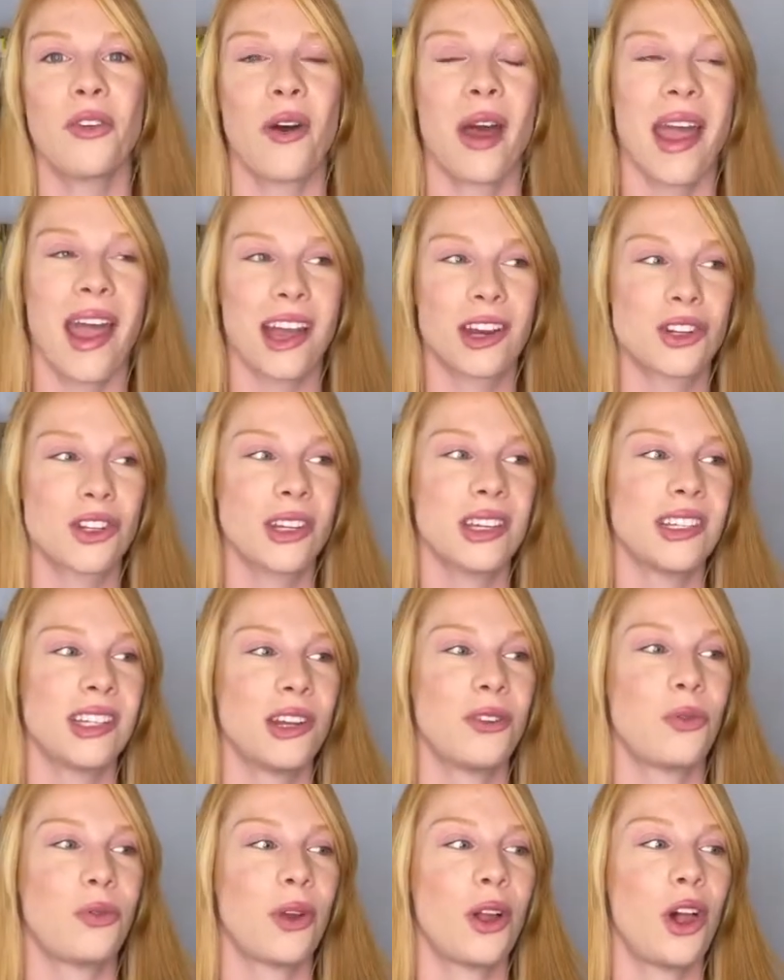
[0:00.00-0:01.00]
I actually
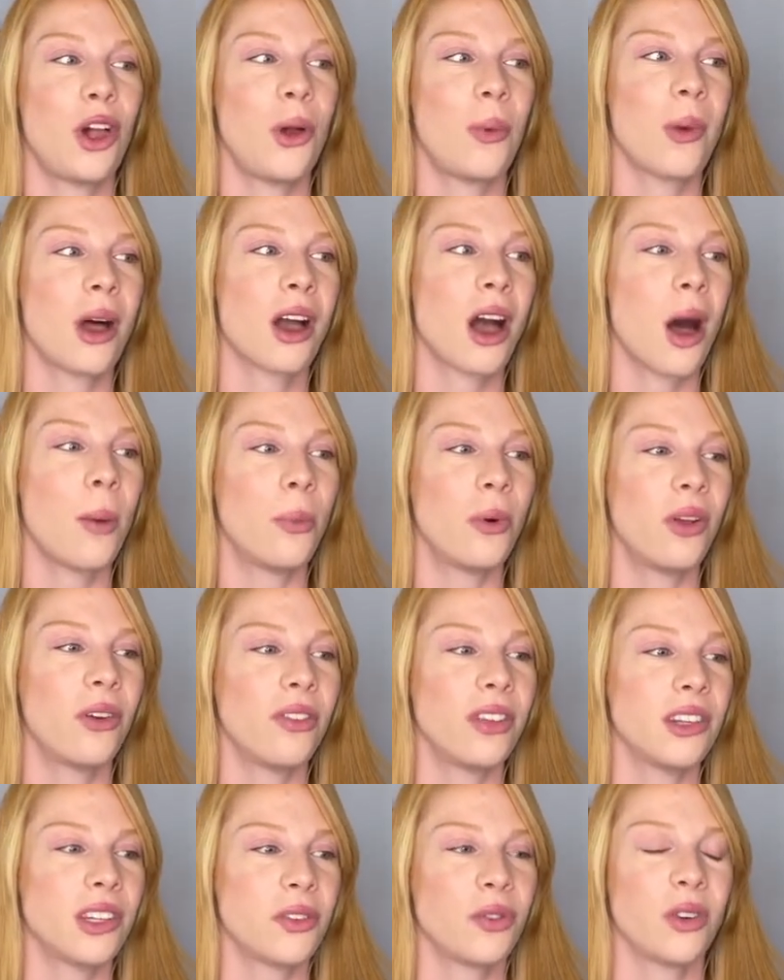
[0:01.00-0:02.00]
did film a couple of
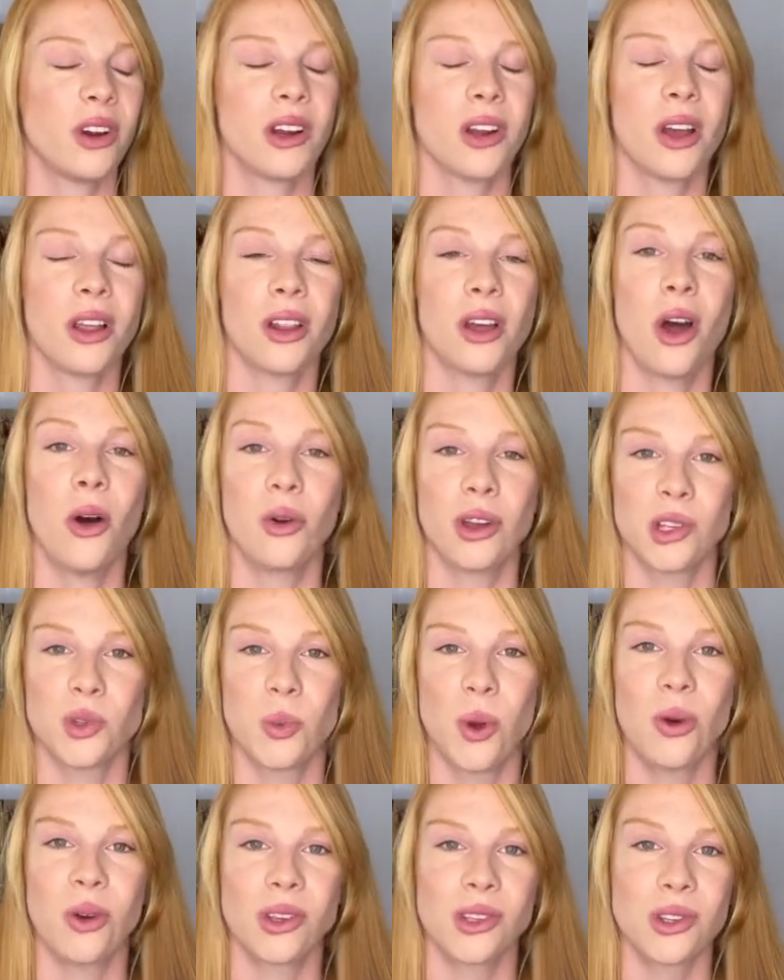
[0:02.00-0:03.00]
the different Hocus
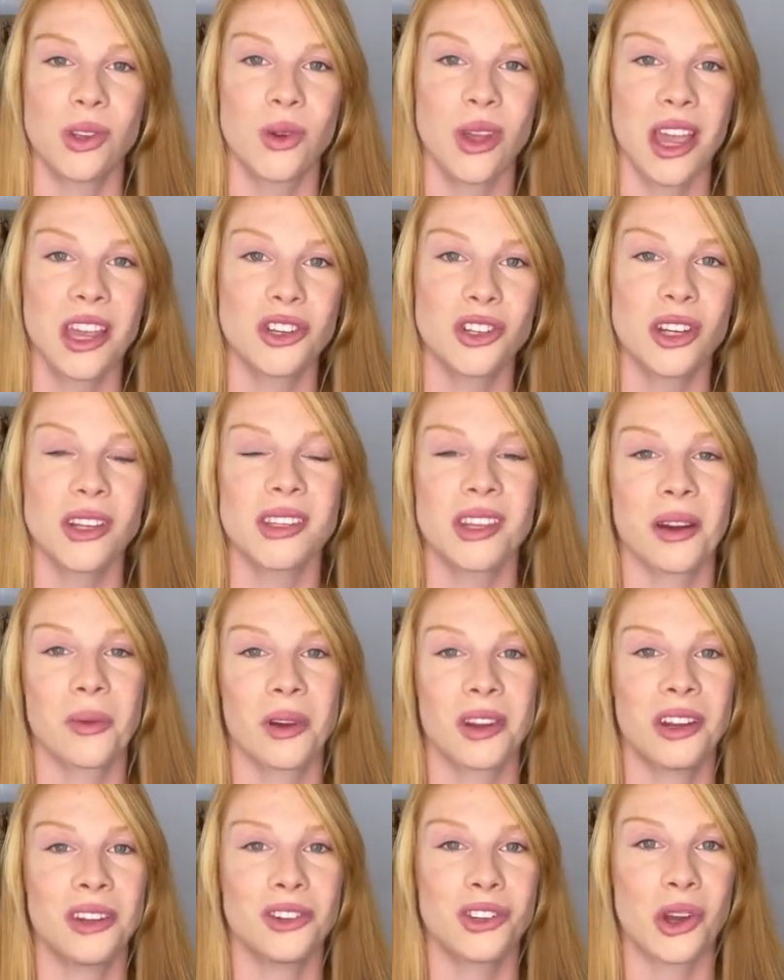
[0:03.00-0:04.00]
Pocus locations that I'm
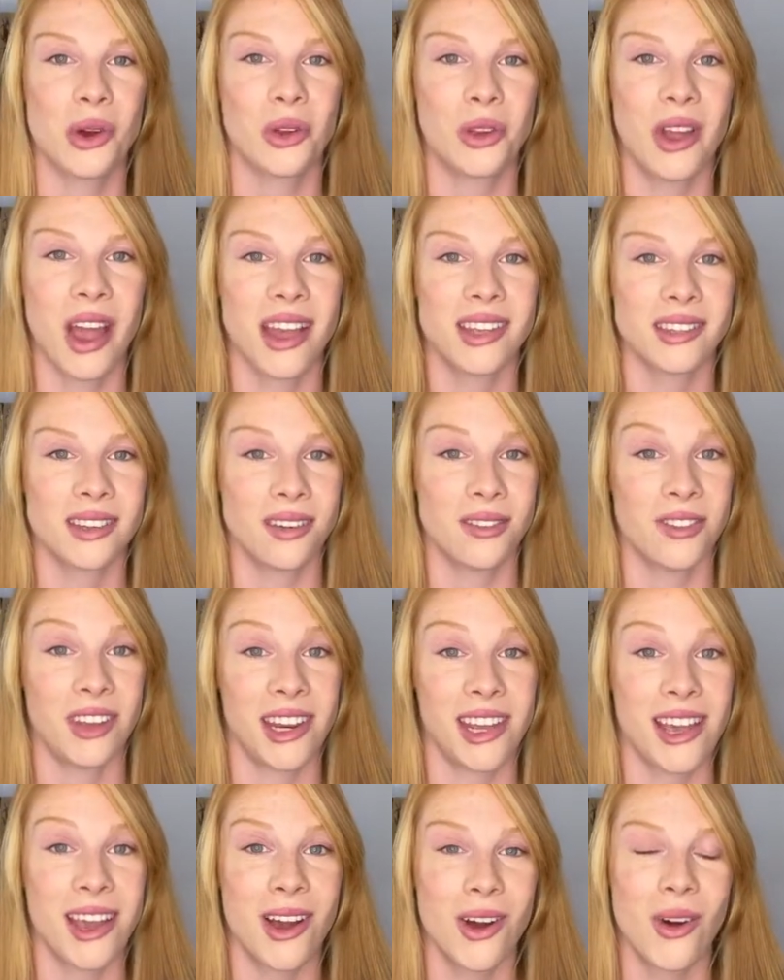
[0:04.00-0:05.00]
gonna show you guys in a
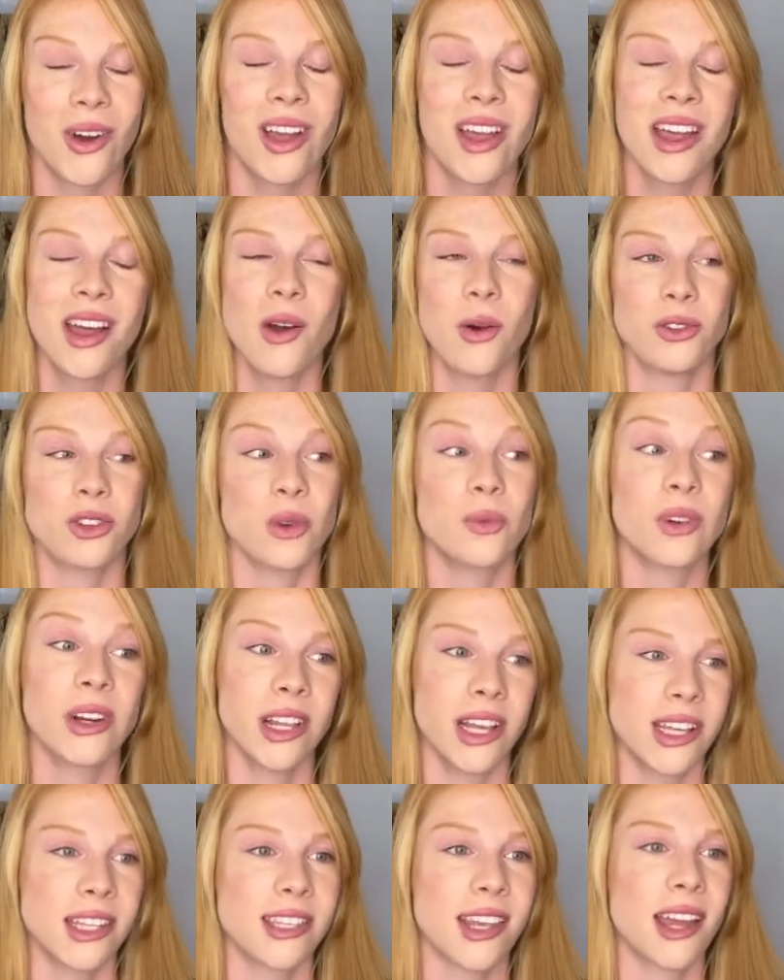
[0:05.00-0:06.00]
video, which I'm
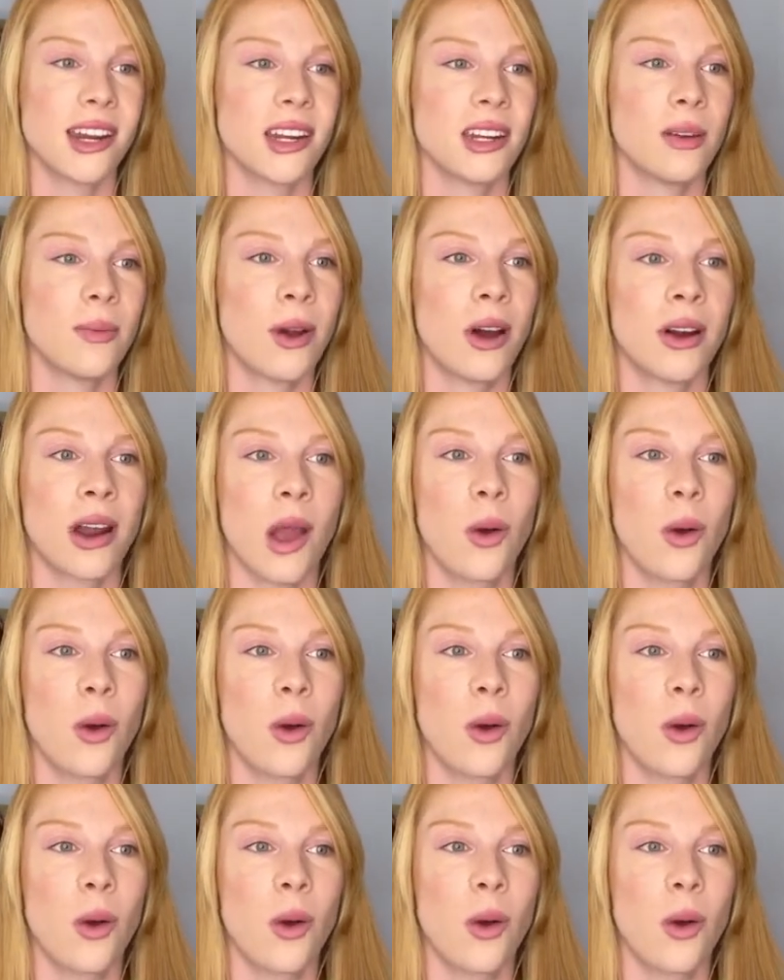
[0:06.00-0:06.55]
really excited about.